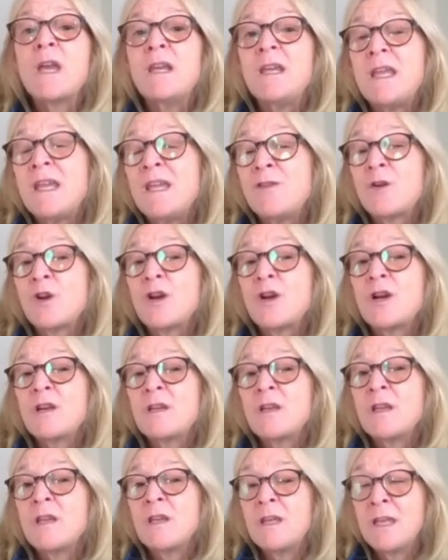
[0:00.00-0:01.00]
can either
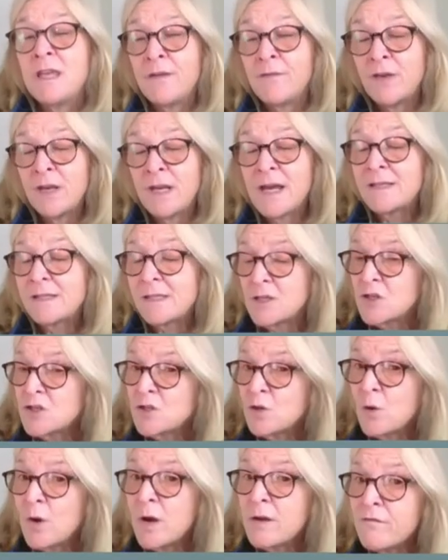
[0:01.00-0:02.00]
give it as a
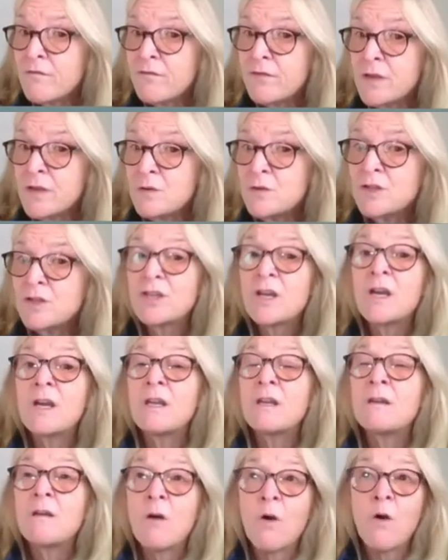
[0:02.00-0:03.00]
short
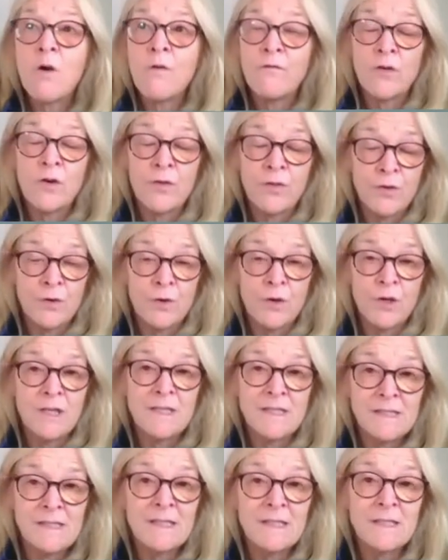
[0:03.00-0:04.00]
infusion over 30
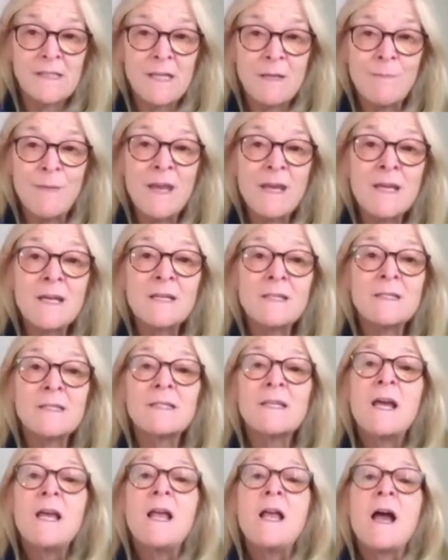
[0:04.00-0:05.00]
to 60
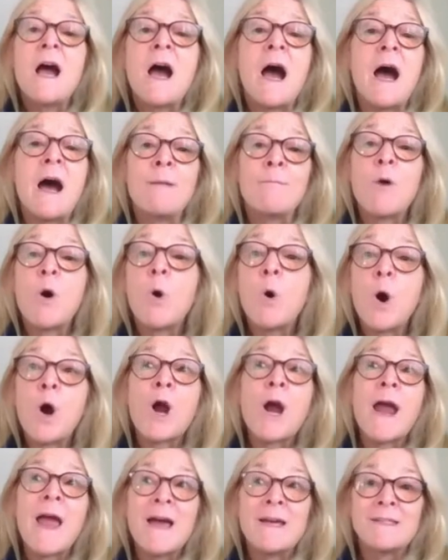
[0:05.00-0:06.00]
minutes, um,
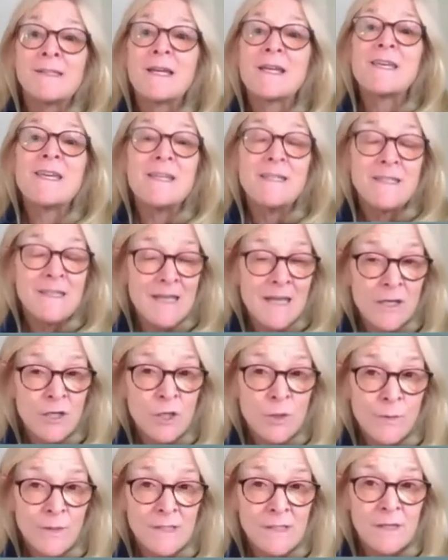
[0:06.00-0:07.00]
or as a
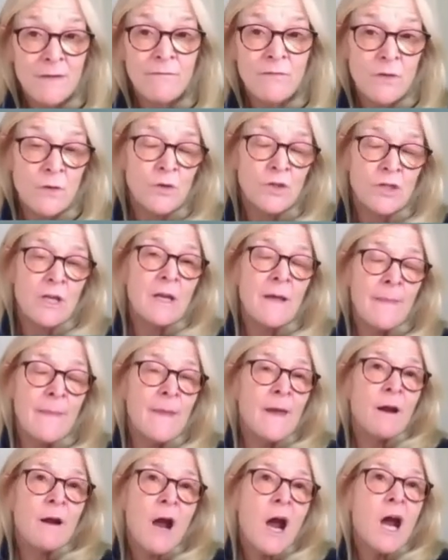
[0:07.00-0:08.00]
continuous infusion. And
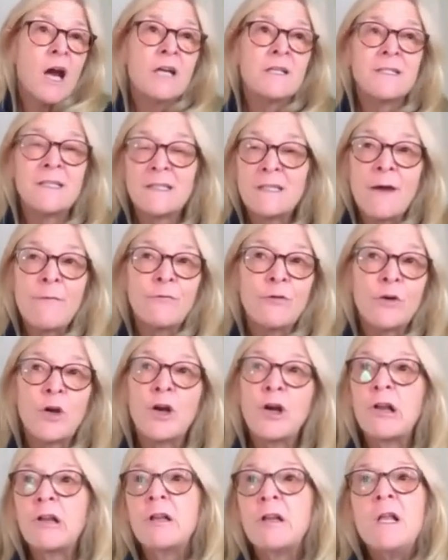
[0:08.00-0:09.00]
there are
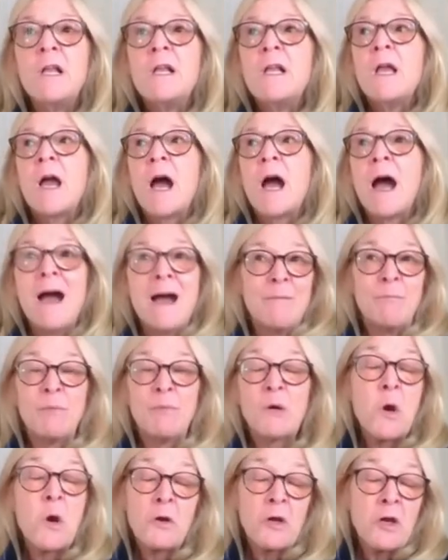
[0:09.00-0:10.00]
several uh,
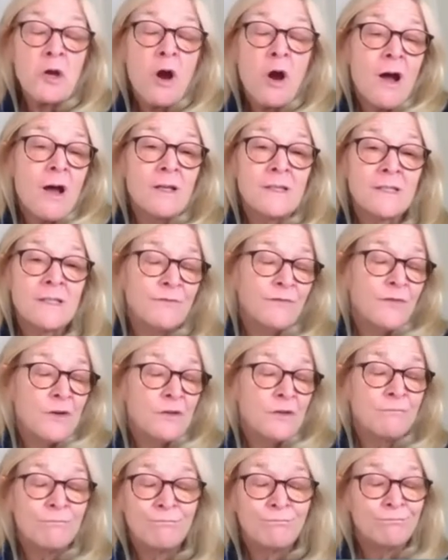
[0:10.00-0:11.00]
protocols
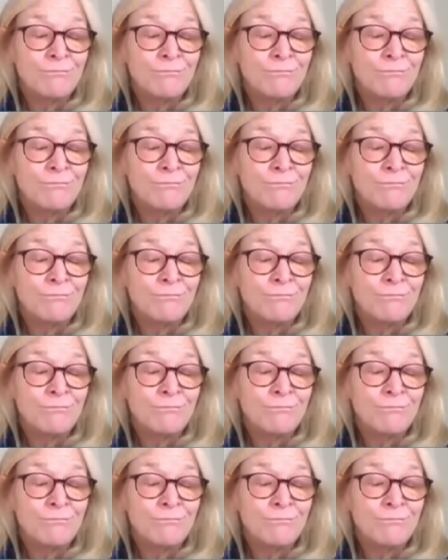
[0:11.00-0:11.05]
for